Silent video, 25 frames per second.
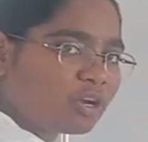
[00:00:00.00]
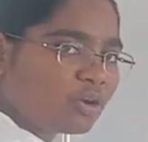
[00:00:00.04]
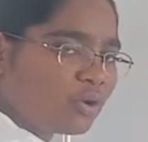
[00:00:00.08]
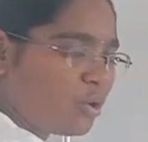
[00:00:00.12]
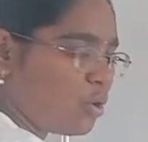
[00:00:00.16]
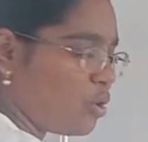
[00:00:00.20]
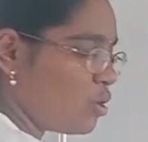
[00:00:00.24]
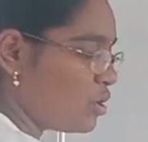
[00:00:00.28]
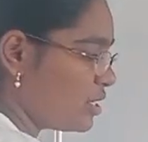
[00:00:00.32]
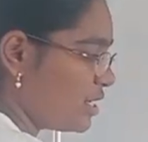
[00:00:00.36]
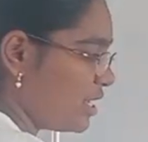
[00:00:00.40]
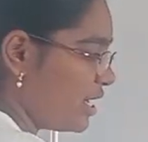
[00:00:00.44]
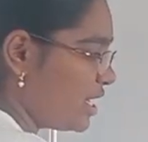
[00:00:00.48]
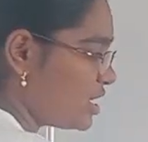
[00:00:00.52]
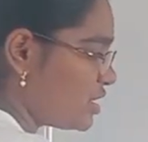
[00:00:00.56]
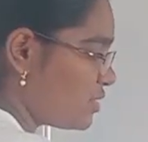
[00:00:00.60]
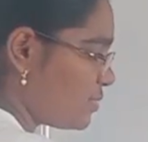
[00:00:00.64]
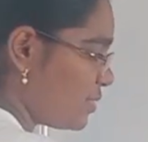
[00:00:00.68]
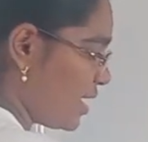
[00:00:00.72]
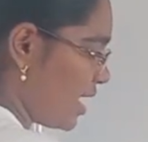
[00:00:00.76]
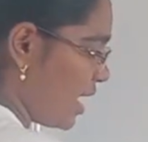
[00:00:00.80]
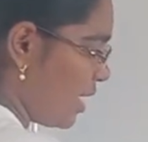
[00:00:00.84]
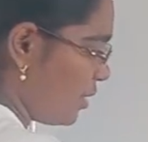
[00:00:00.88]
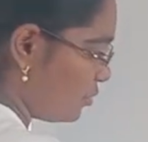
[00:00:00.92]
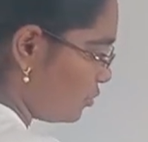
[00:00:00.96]
or whole
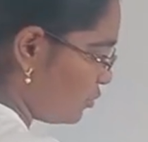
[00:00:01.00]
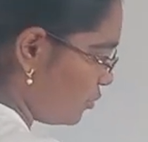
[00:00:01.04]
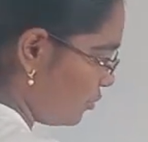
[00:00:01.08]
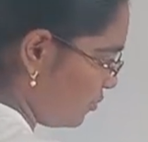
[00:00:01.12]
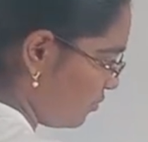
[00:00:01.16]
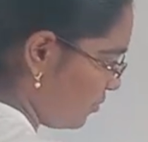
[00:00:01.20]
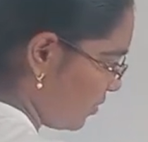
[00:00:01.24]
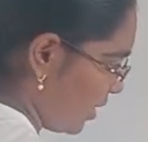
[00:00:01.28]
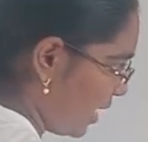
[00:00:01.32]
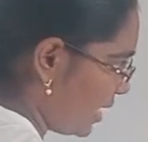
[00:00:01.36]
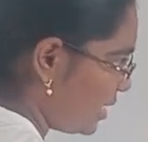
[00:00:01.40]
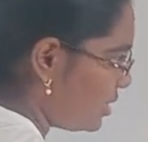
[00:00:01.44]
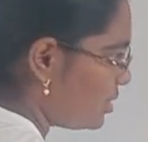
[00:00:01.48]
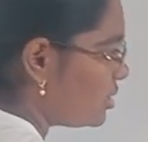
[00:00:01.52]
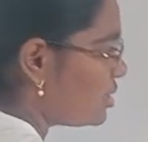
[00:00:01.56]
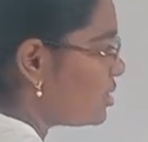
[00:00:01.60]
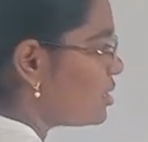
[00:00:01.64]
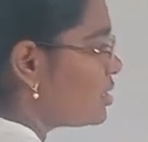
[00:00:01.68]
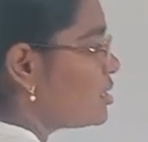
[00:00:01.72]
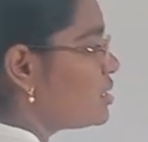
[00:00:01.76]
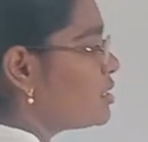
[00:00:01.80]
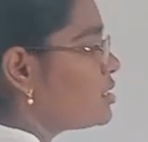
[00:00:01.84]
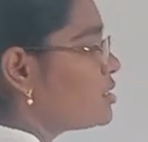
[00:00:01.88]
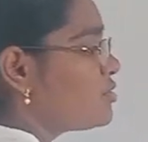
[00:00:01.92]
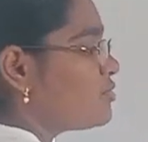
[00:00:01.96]
dash we have to find.
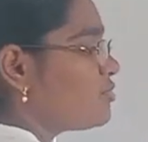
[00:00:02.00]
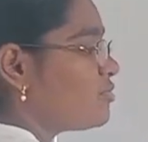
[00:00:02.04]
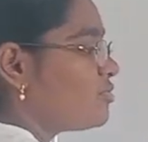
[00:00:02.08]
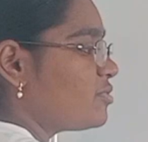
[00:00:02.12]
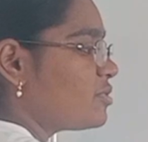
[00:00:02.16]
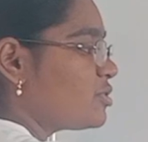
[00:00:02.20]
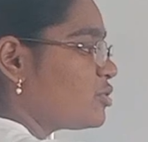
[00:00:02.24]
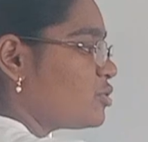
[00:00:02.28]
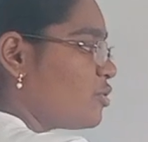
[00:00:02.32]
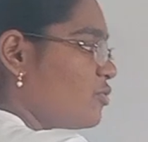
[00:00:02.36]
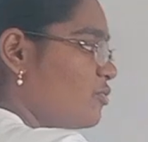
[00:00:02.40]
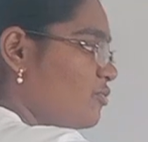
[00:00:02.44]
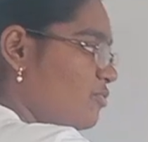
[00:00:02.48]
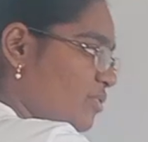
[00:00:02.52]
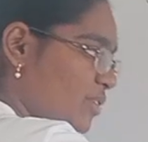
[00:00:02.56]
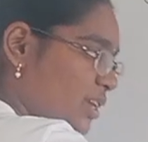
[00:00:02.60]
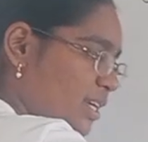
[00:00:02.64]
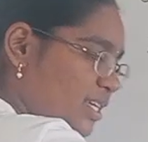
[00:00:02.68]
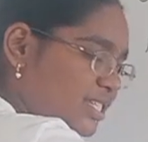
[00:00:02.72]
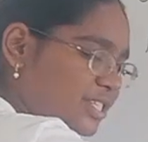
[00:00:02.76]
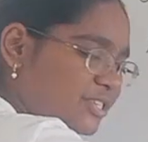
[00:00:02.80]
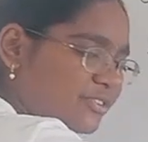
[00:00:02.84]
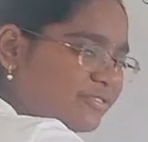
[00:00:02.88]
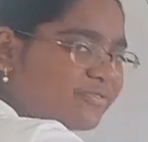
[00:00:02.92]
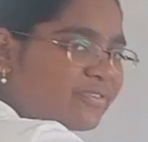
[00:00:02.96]
So,
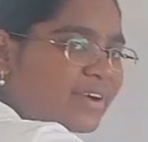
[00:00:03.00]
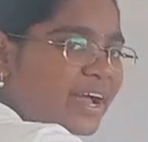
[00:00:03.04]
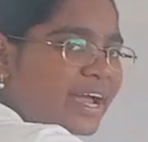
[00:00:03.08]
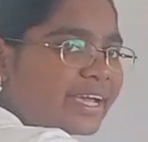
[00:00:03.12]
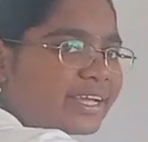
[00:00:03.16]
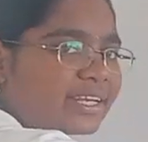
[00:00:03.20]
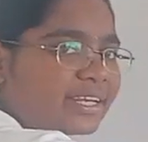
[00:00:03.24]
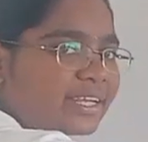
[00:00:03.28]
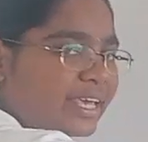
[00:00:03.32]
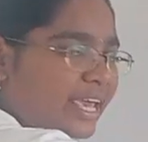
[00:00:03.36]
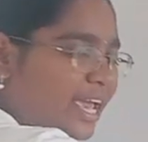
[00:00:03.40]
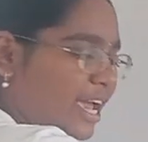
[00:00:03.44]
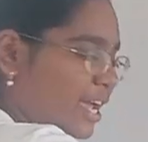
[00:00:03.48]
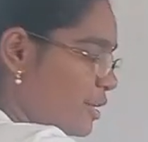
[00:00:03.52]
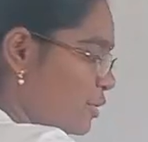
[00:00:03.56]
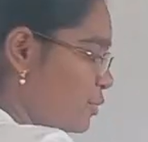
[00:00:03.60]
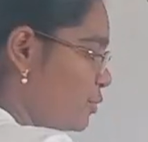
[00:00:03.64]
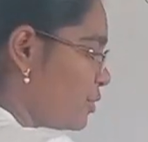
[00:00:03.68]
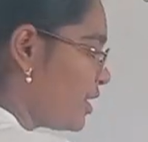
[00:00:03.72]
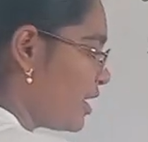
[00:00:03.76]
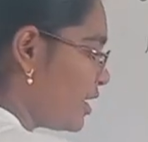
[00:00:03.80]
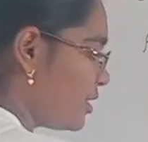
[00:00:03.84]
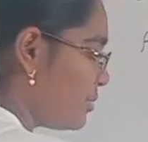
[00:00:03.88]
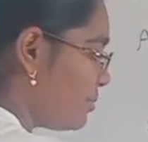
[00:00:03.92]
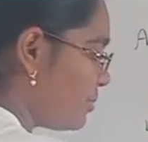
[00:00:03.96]
first find A
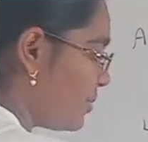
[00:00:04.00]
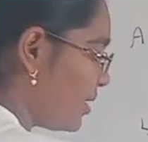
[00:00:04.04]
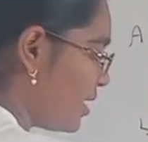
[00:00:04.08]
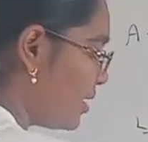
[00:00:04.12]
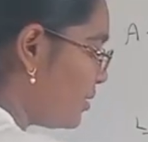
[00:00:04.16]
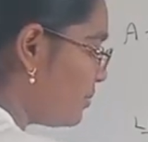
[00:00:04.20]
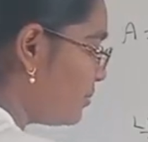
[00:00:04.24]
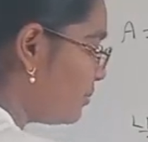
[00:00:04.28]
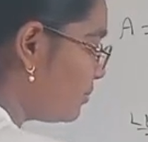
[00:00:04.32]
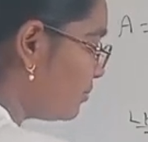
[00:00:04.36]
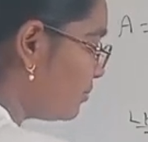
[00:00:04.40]
union B.